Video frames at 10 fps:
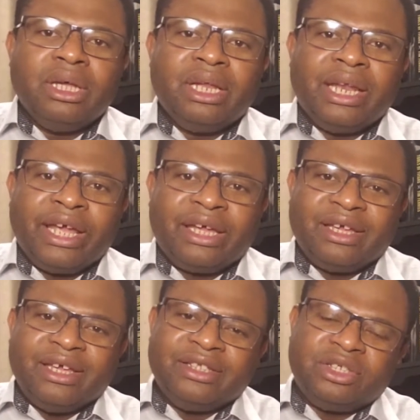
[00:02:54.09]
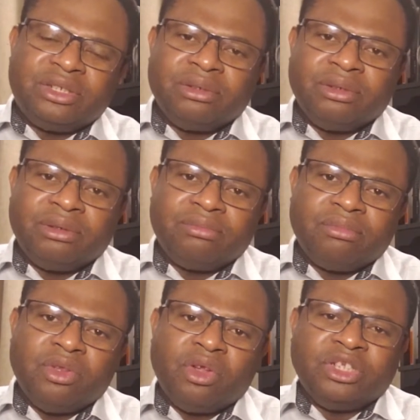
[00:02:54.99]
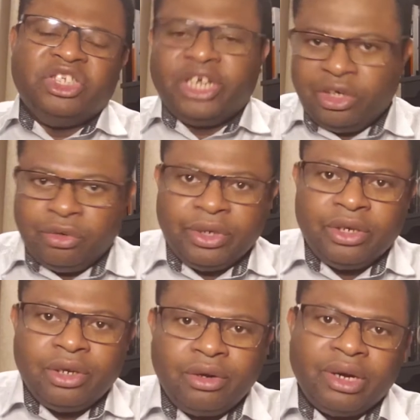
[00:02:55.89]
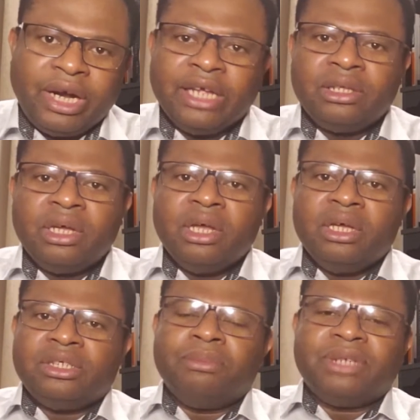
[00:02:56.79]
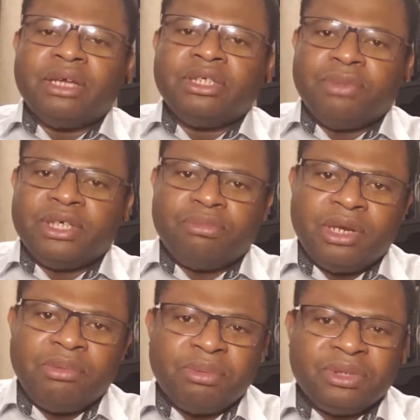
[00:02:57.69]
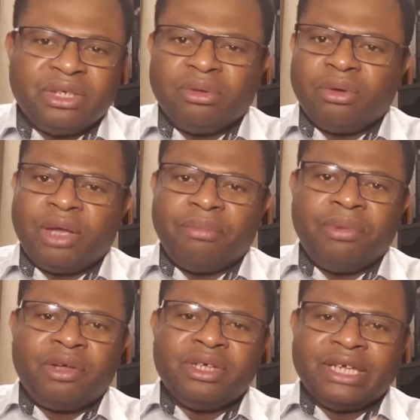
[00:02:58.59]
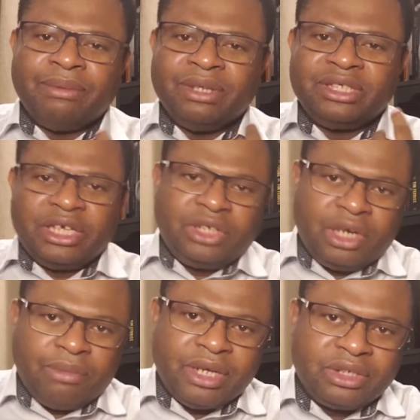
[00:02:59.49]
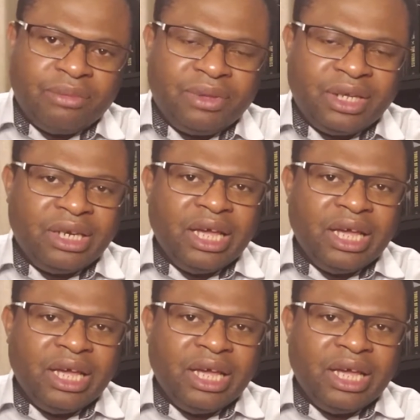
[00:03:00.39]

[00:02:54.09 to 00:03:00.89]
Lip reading: like it's not genuine, right? Sometimes many people say, okay, because I'm intentional about something,